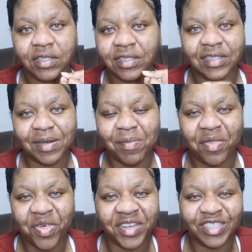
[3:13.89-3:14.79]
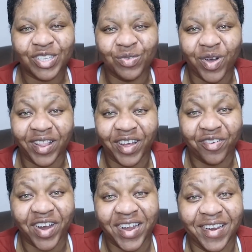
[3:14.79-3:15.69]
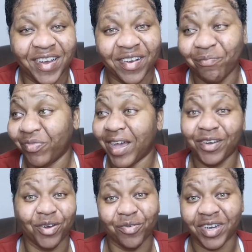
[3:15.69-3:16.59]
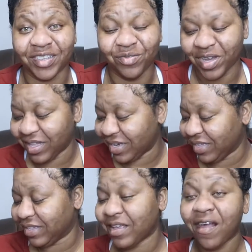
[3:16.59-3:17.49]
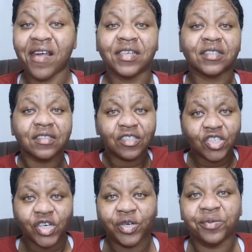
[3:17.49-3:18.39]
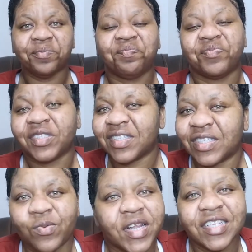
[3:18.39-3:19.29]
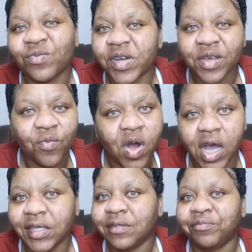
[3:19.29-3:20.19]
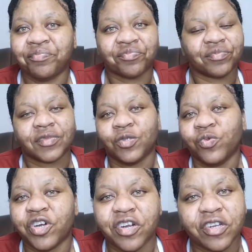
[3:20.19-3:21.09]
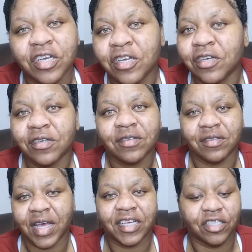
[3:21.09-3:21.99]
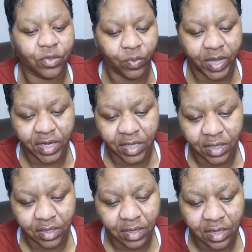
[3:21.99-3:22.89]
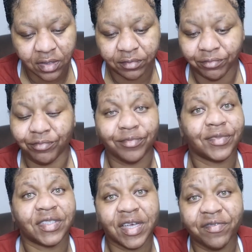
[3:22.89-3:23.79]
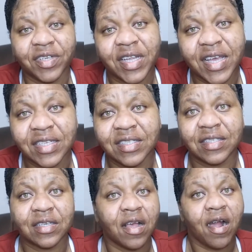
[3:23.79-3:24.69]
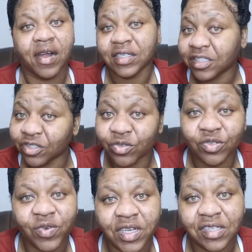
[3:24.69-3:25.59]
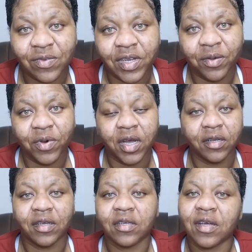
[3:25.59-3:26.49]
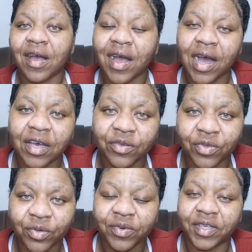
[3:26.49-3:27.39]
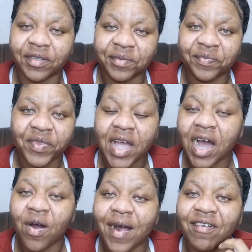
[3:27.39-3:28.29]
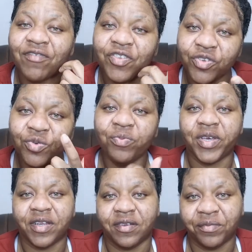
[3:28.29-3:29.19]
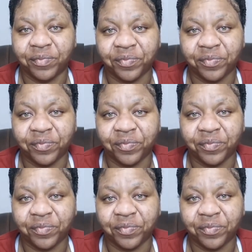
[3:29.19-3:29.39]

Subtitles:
it's not my thing to dwell on right now. I don't want to dwell on it. So it's 2021. We're like 27 days into 2021. How you doing? How have you been?